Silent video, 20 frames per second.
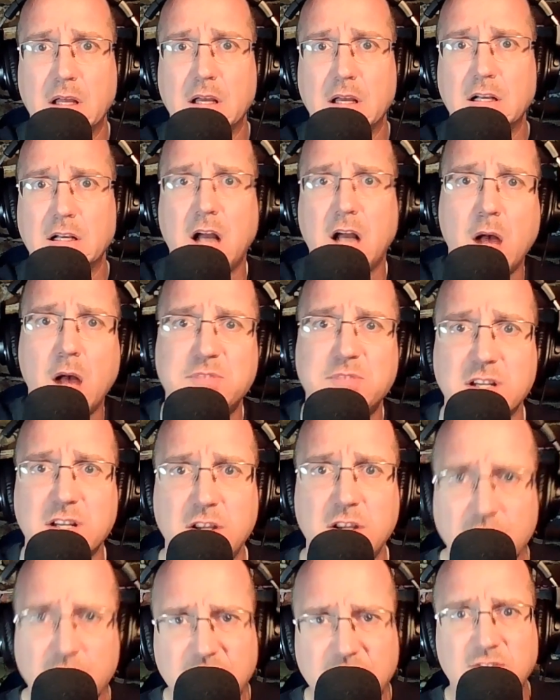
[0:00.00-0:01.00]
cops had
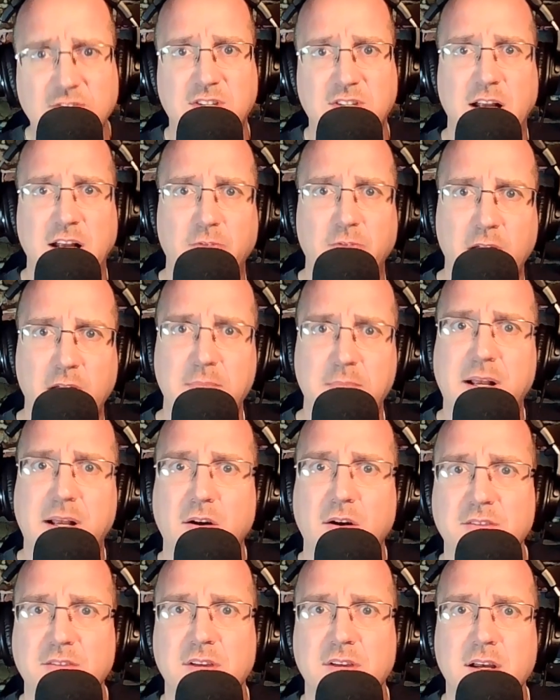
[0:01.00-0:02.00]
used a stingray
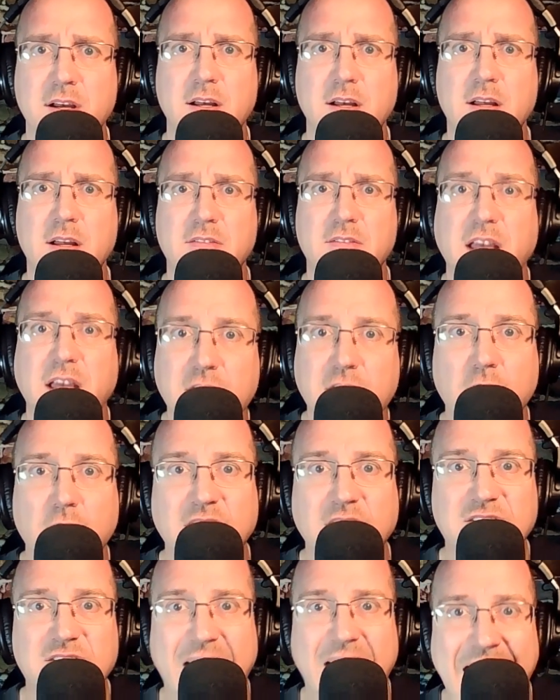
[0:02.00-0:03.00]
because they knew
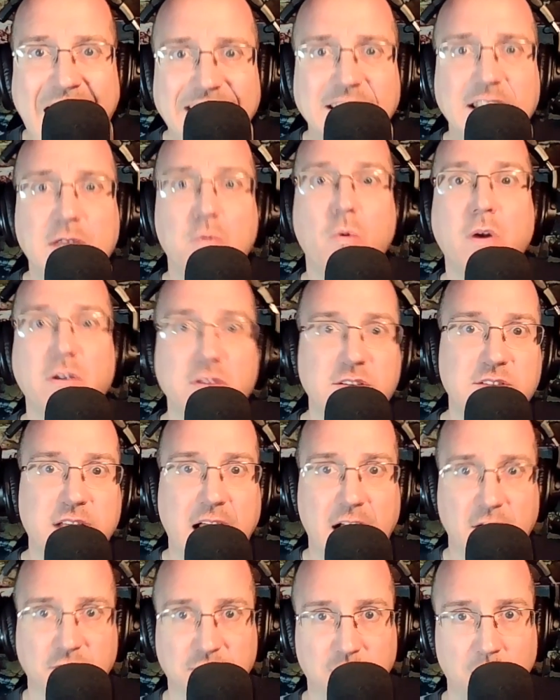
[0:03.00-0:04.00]
exactly where his
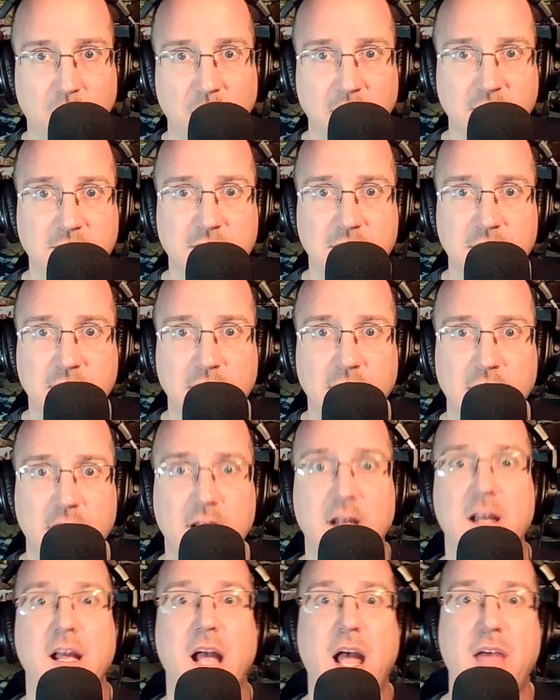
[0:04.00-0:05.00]
house was,
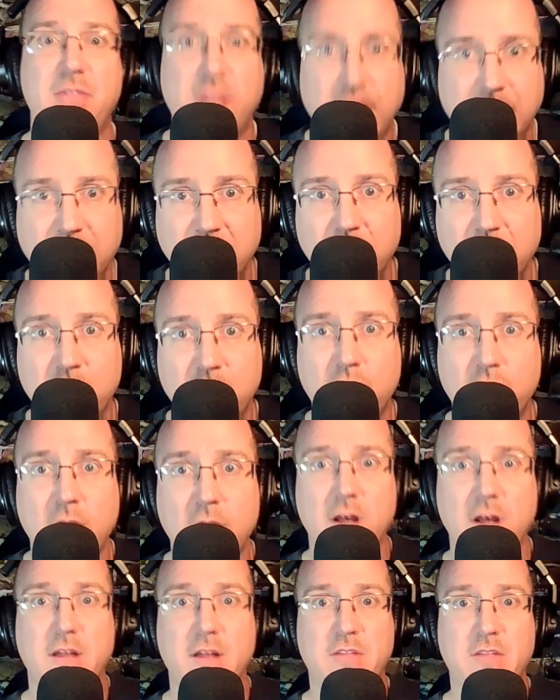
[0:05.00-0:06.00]
and they knew
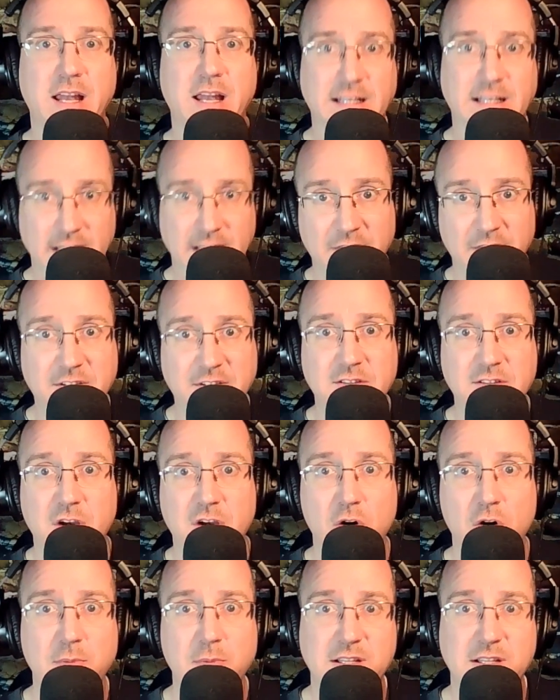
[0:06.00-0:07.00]
that he left his
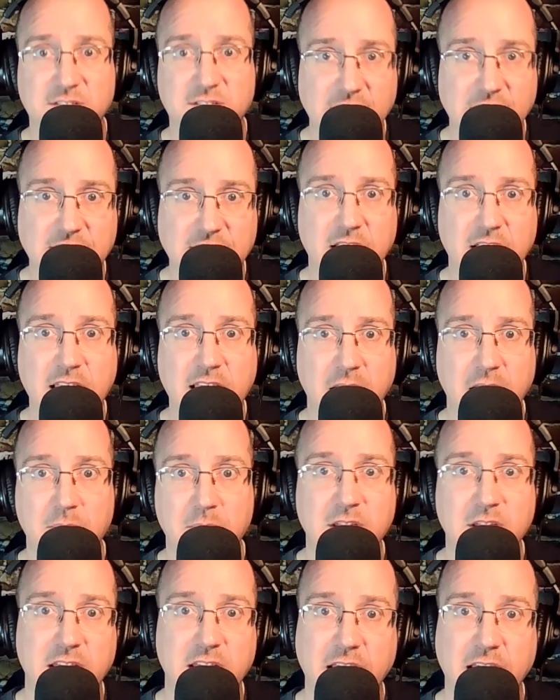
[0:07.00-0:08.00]
home at 6 a.m. the
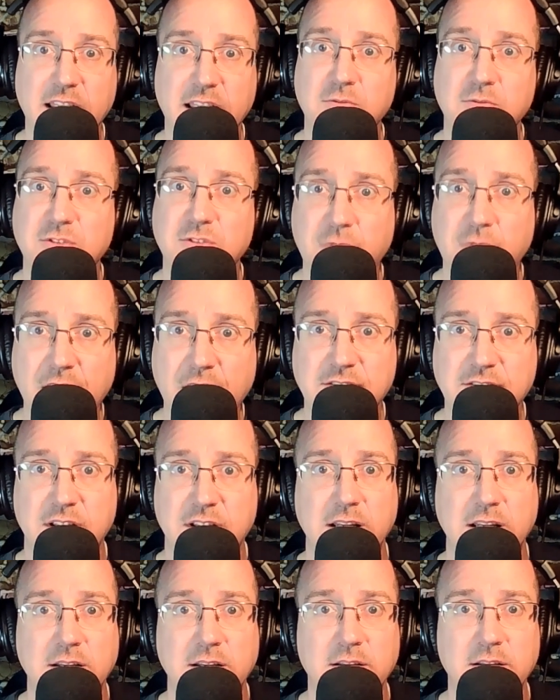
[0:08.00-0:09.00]
day he was arrested.
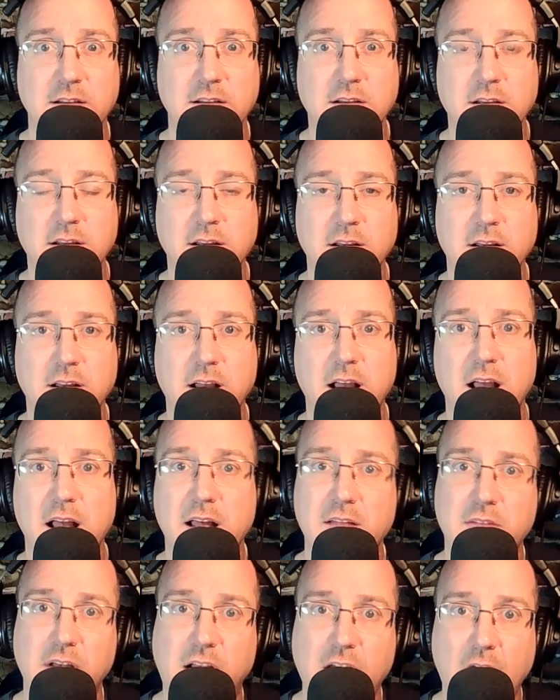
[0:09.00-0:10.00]

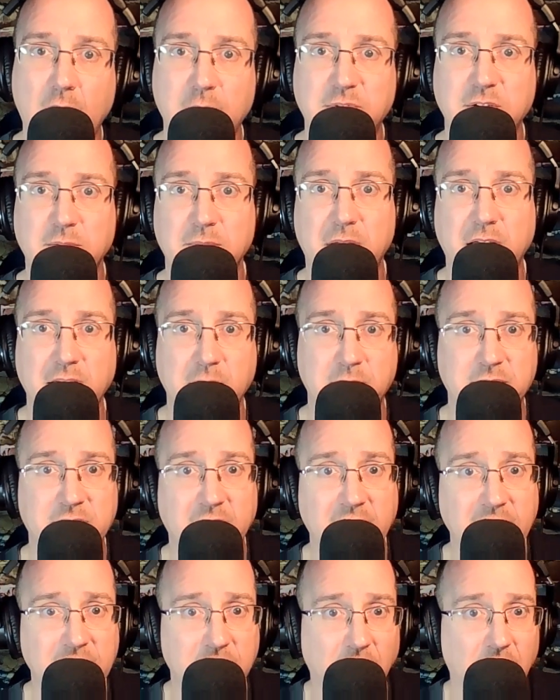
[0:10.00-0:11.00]
And the cops had
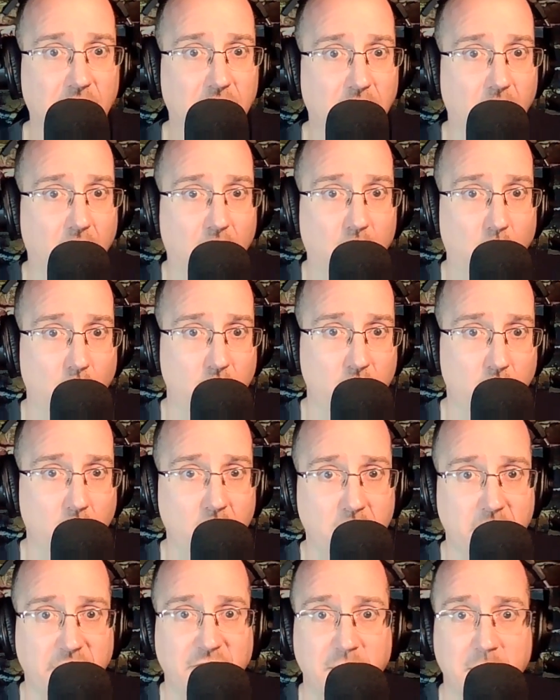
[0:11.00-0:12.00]
obtained a, a court
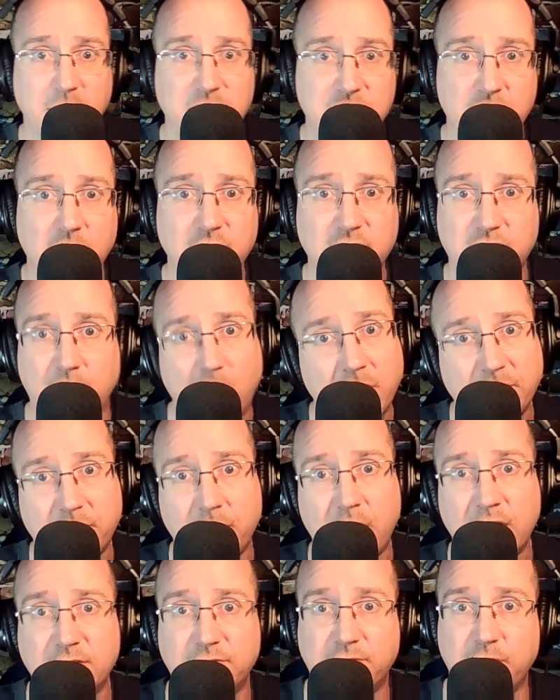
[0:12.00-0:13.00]
order from a judge to
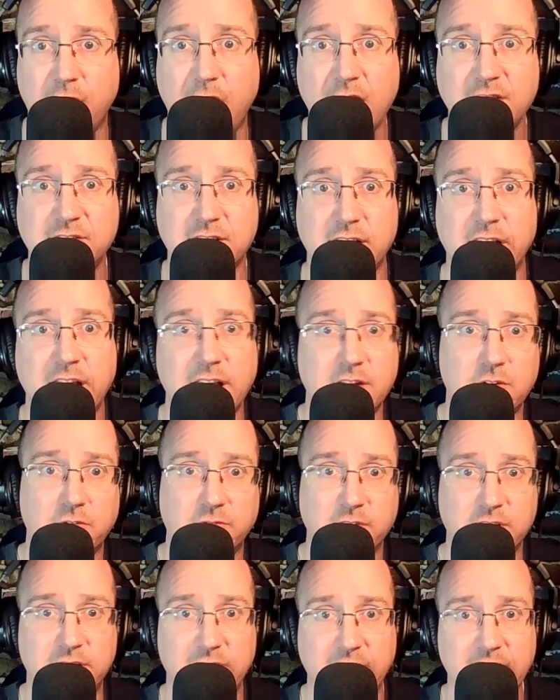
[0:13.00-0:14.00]
authorize Verizon to hand over
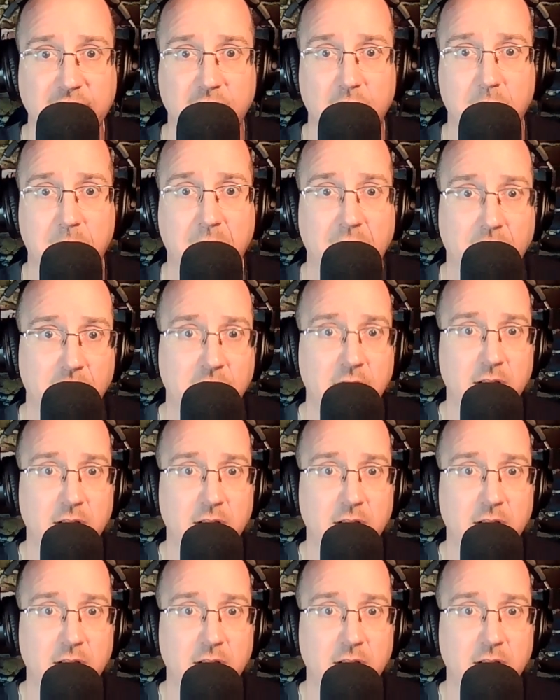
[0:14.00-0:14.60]
data about